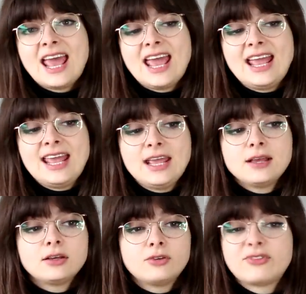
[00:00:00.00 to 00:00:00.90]

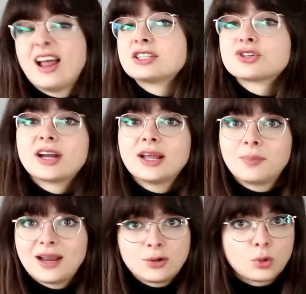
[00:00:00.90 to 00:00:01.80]
a flattering
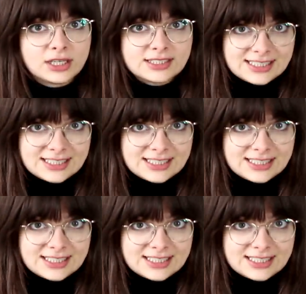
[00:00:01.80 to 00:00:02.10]
plain white